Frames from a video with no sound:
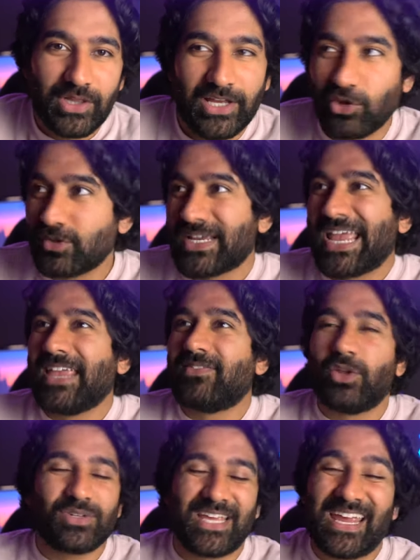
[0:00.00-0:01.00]
Like, those are
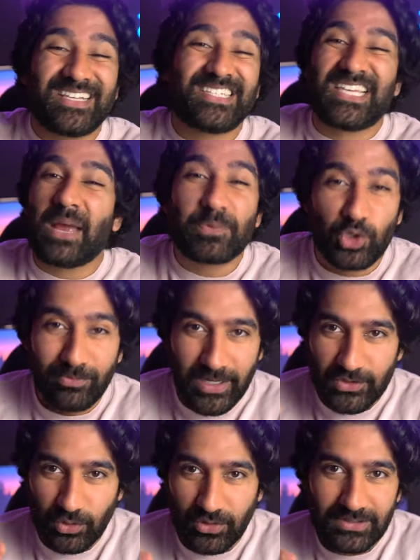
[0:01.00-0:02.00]
exceptional
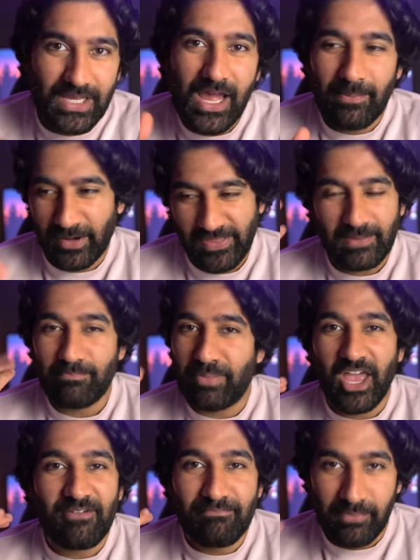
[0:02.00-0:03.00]
mentors. But I think
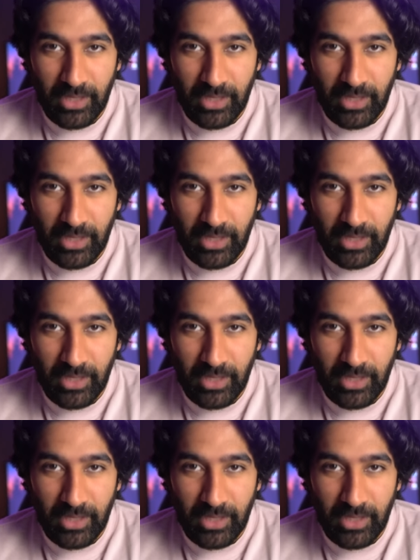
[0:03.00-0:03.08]
bare